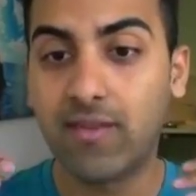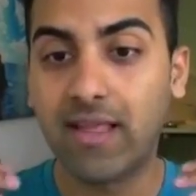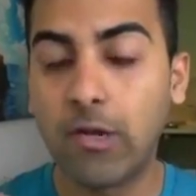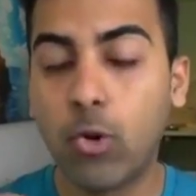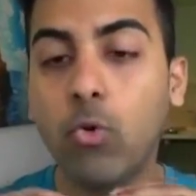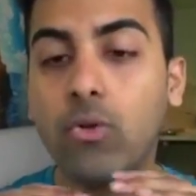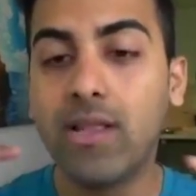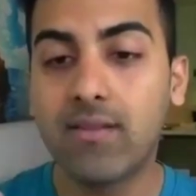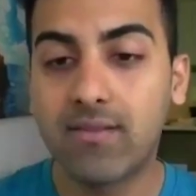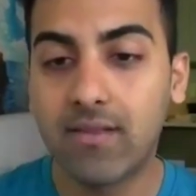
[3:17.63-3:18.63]
they can
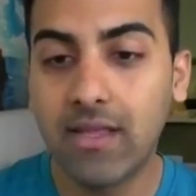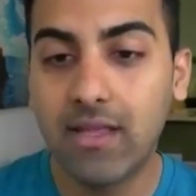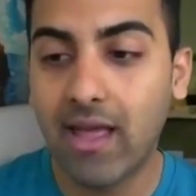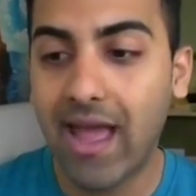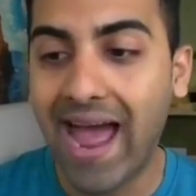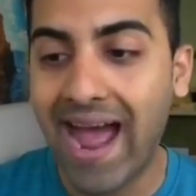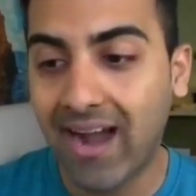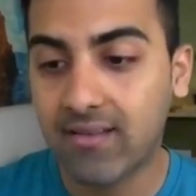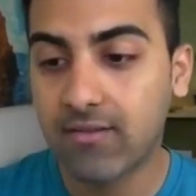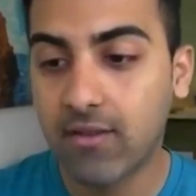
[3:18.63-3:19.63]
only see
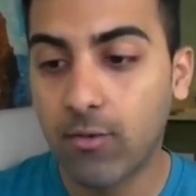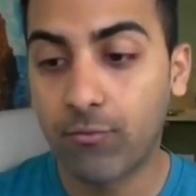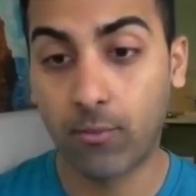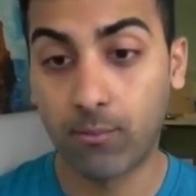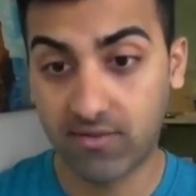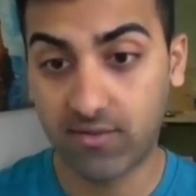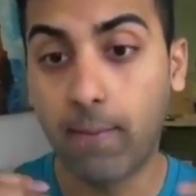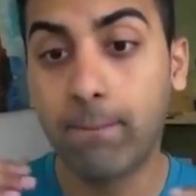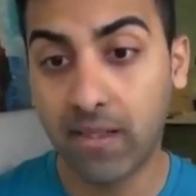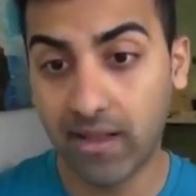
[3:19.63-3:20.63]
ads from
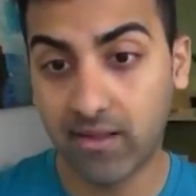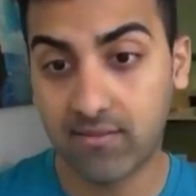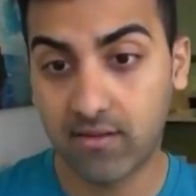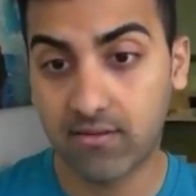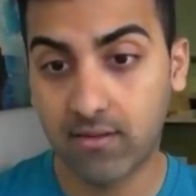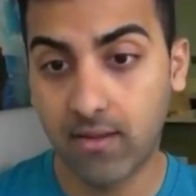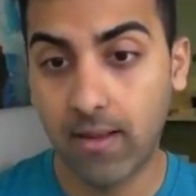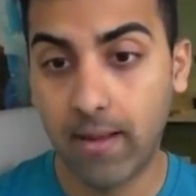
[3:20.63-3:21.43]
some places.